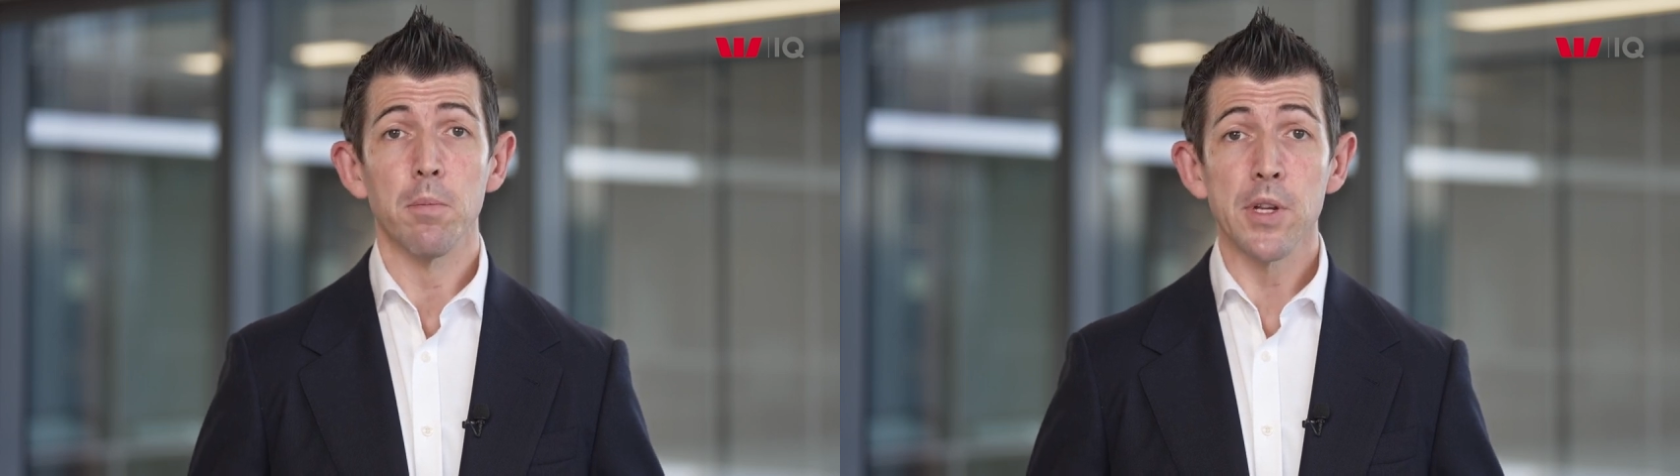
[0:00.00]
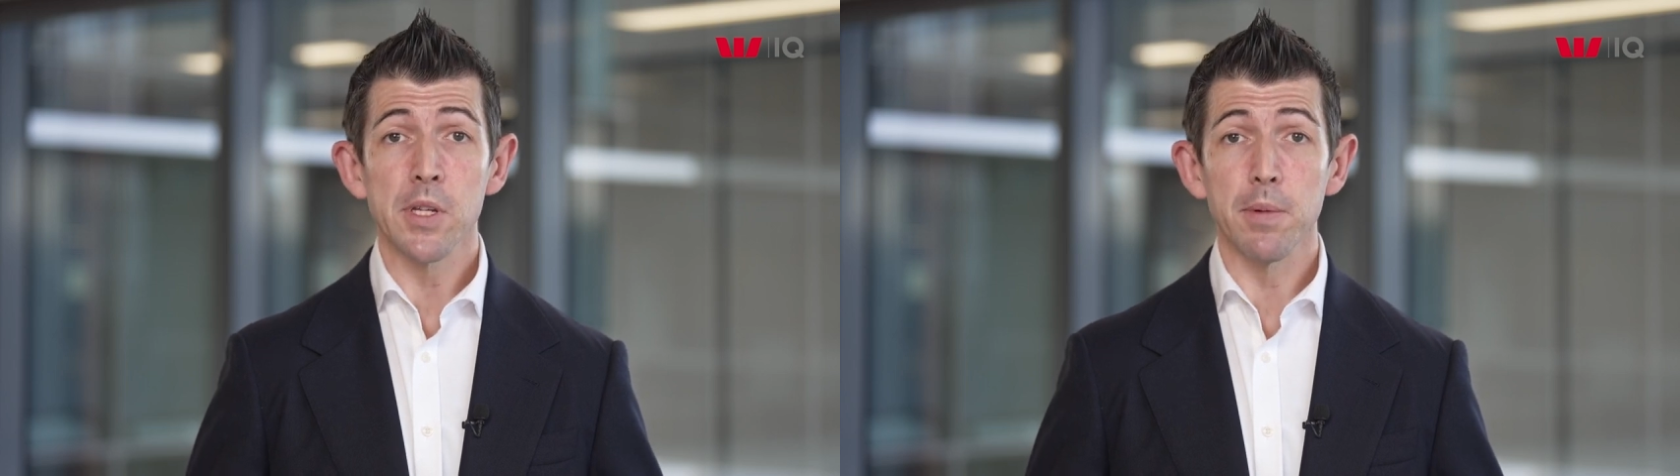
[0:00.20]

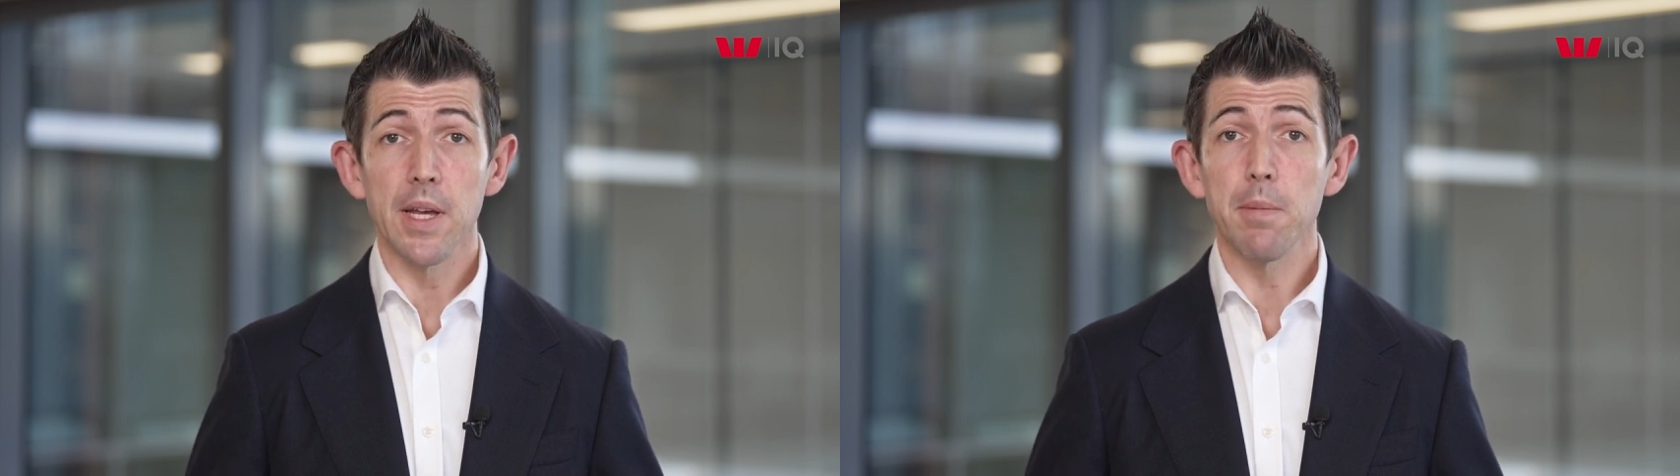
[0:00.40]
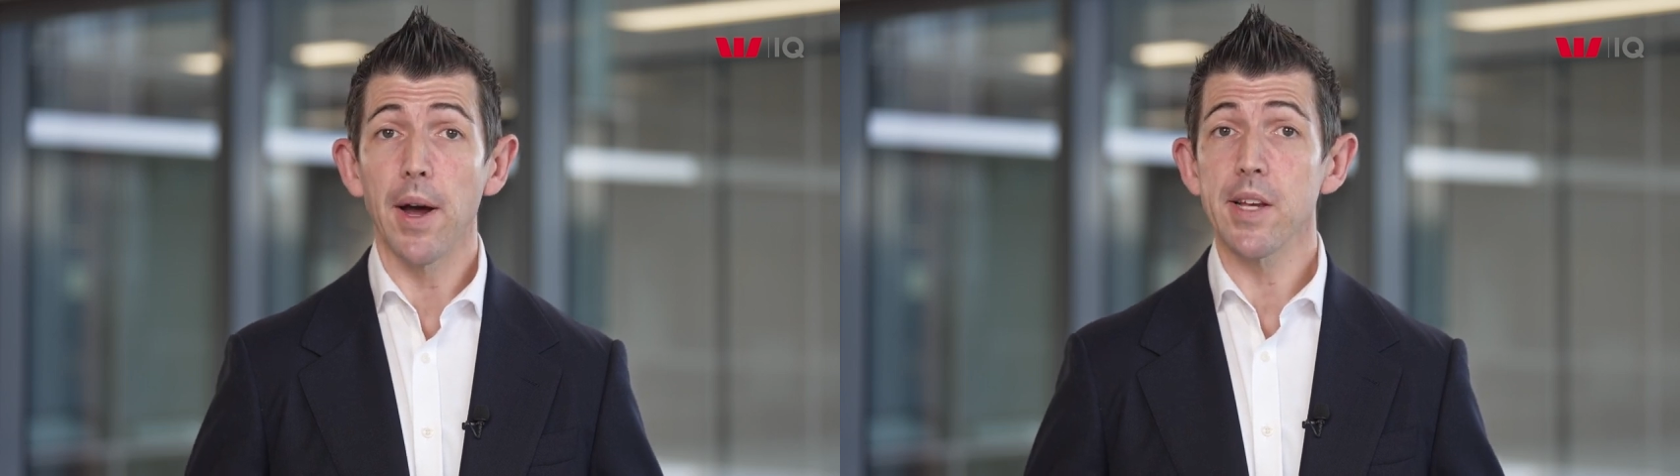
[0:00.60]

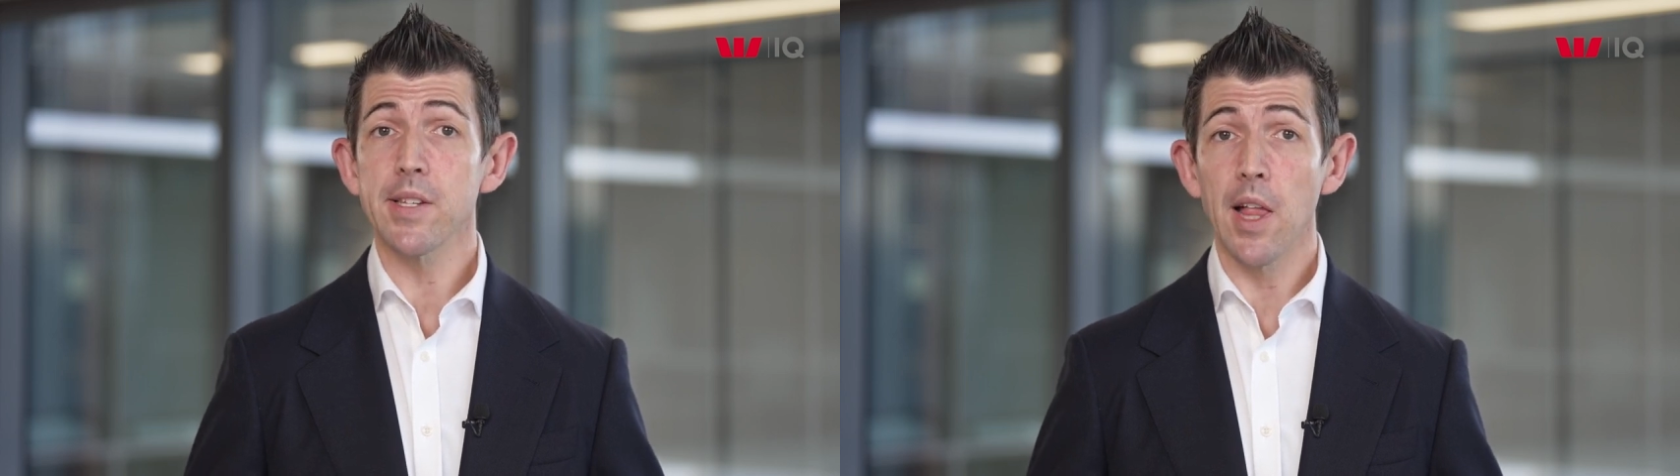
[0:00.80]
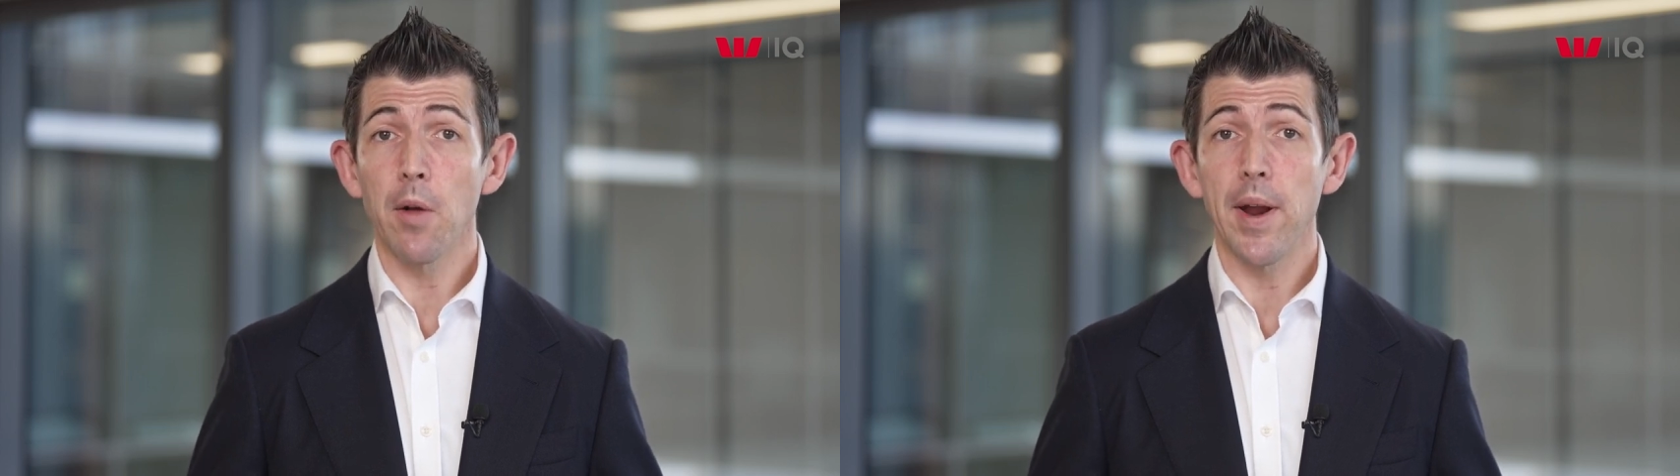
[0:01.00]
principally by
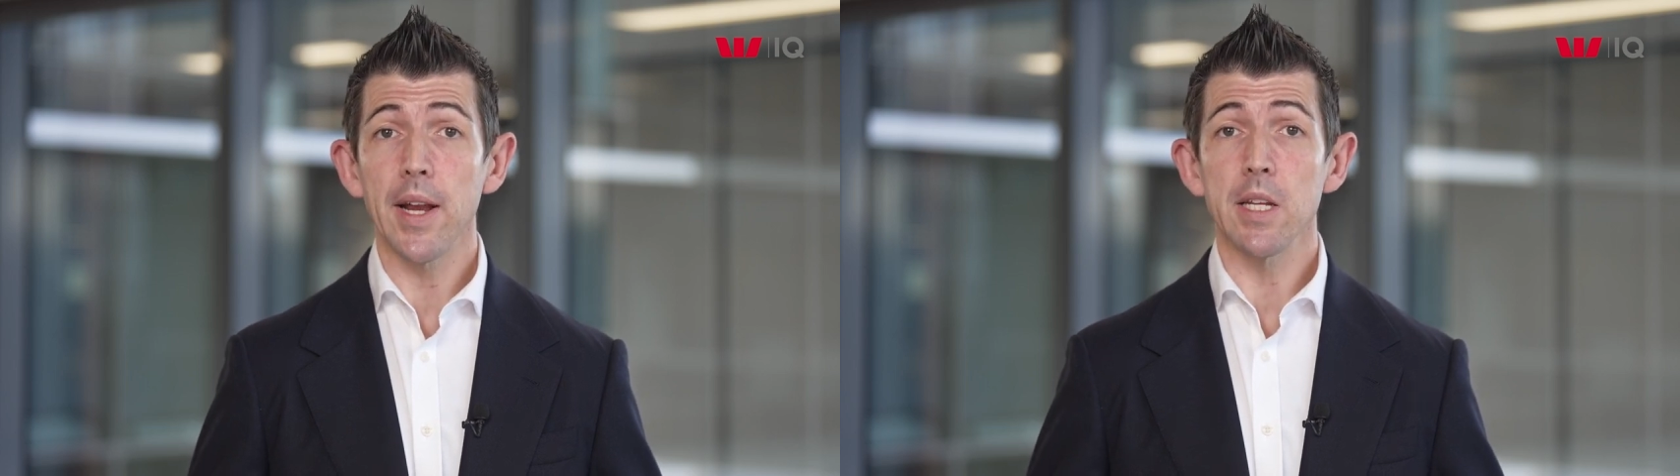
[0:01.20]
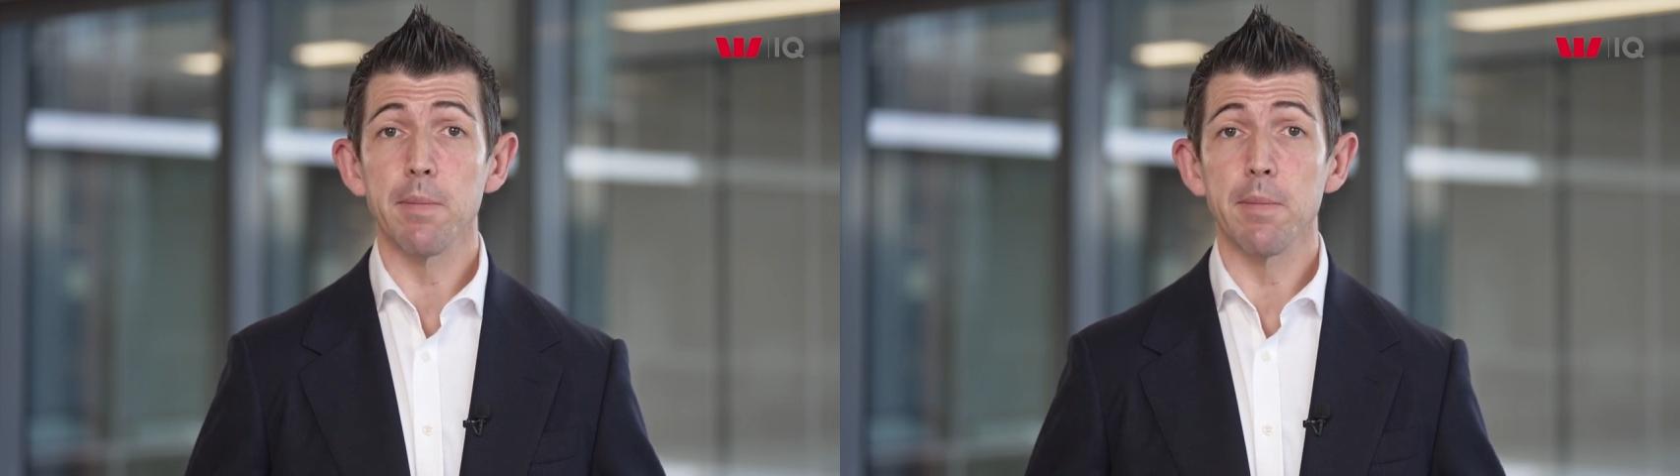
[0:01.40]
accelerating